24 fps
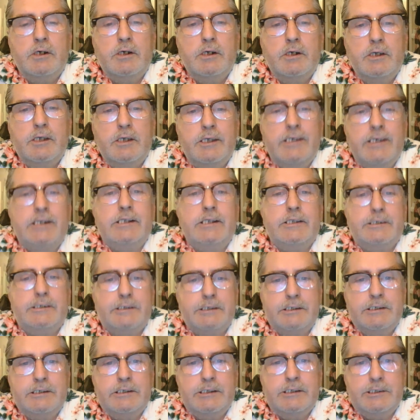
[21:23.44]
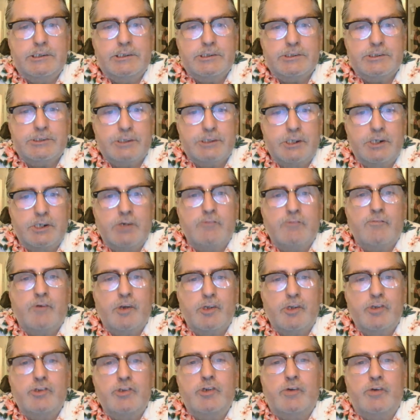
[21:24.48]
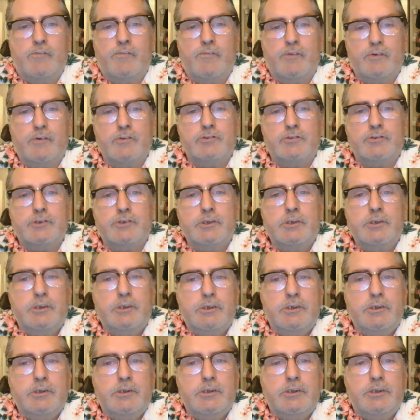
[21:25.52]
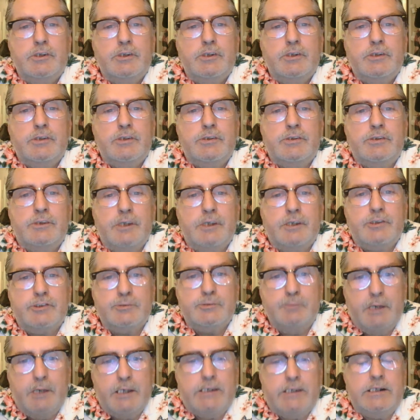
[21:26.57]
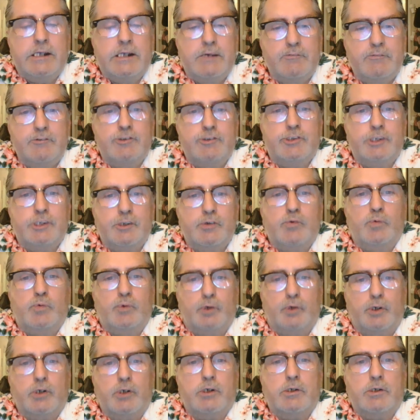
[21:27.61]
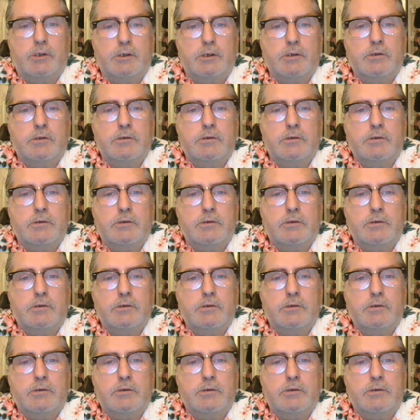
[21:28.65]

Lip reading: entity in the center of our universe that's making everything work.